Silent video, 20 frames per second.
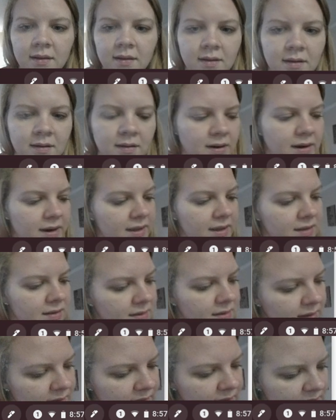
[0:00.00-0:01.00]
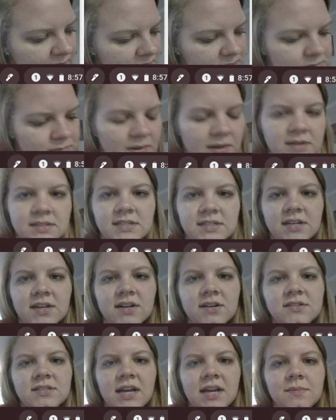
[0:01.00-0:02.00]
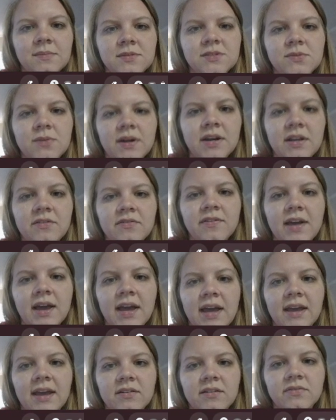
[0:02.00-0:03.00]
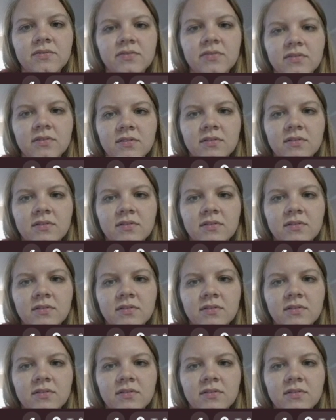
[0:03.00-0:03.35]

All right, and then this one, 0 times 25.